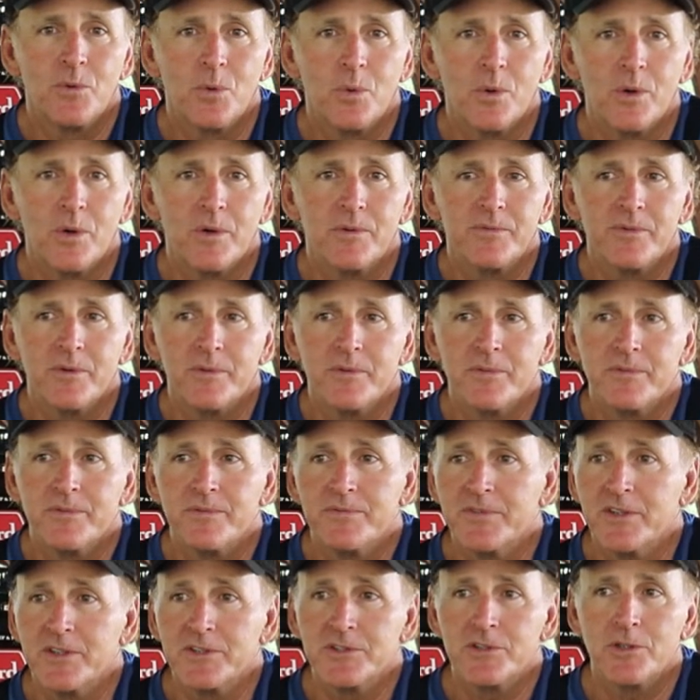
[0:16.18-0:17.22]
for from
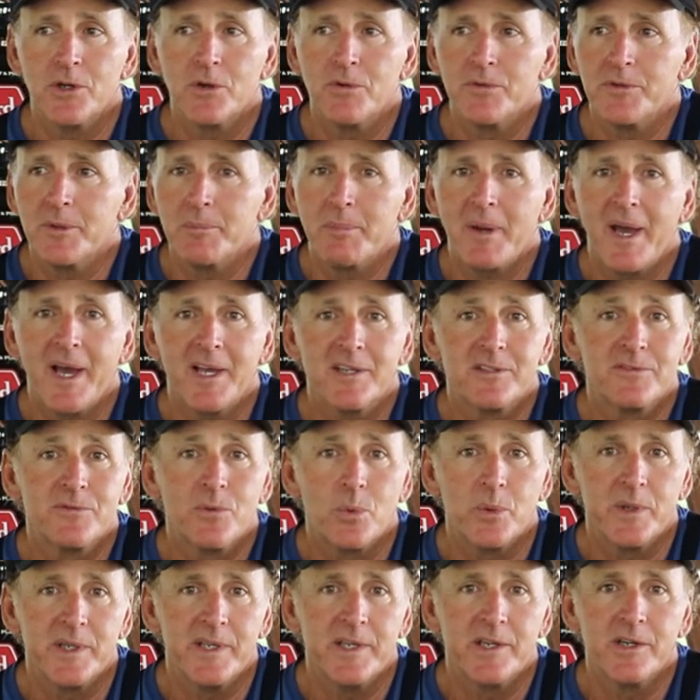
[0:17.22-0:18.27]
fishing over the past
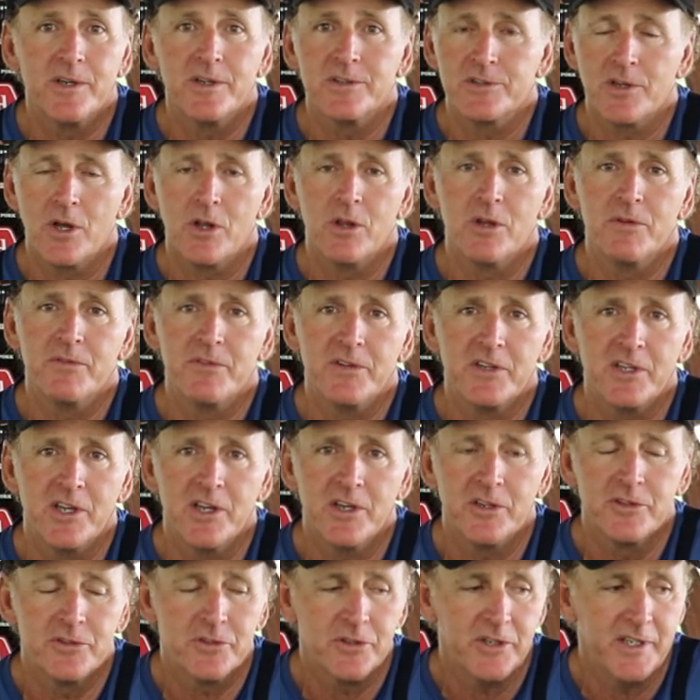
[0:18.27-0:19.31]
40 years all over the
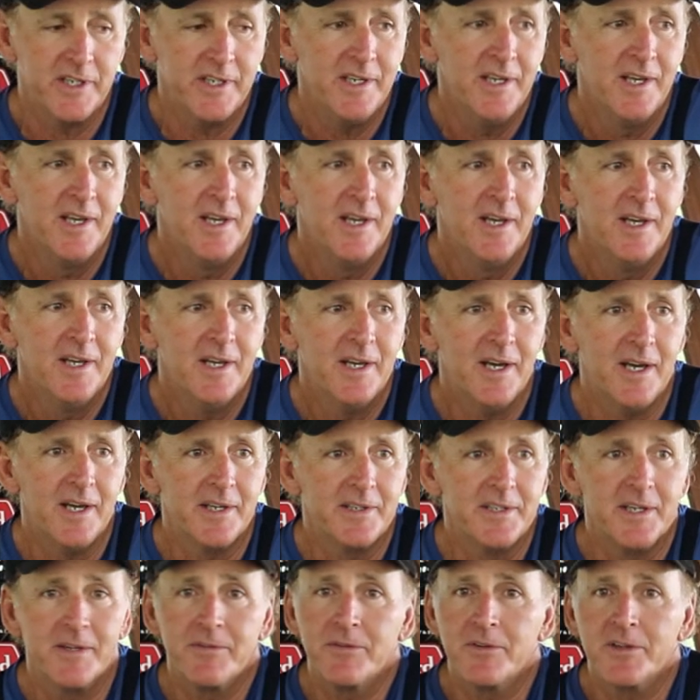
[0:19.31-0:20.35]
country,
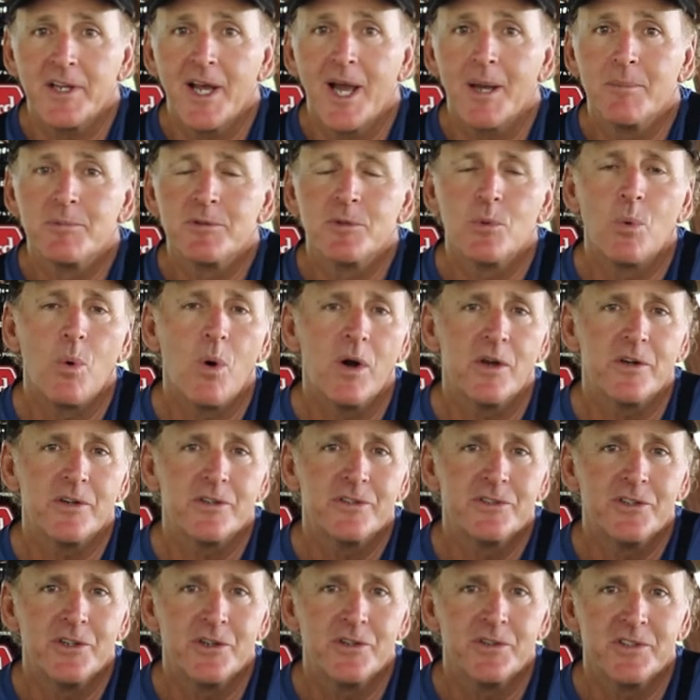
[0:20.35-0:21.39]
different types of
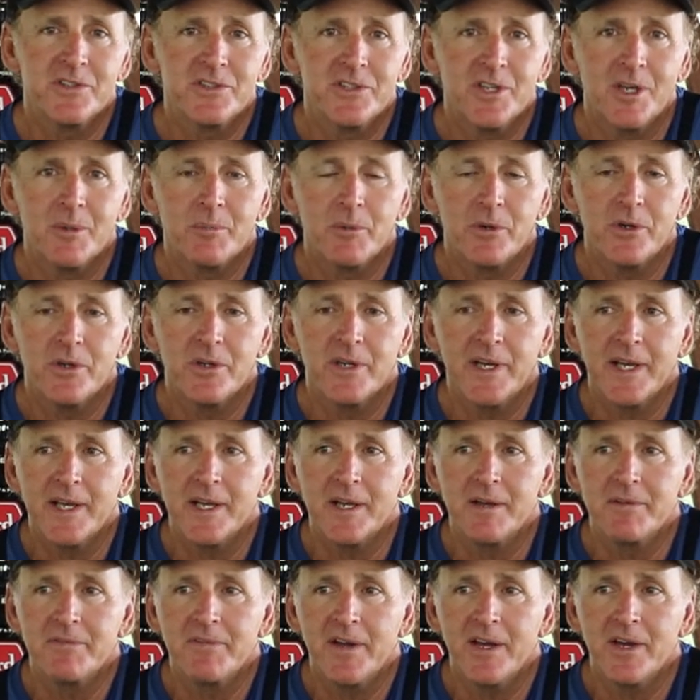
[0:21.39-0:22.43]
waters during the summer.
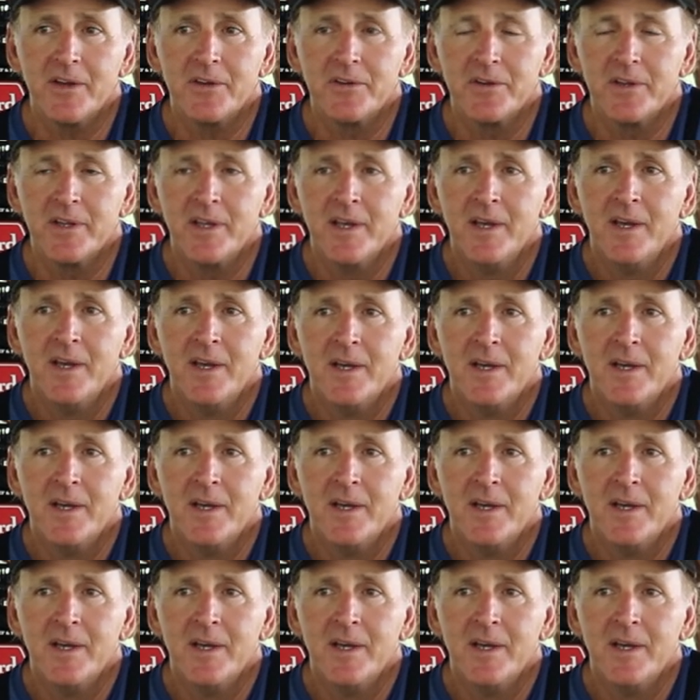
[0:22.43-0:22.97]
And I found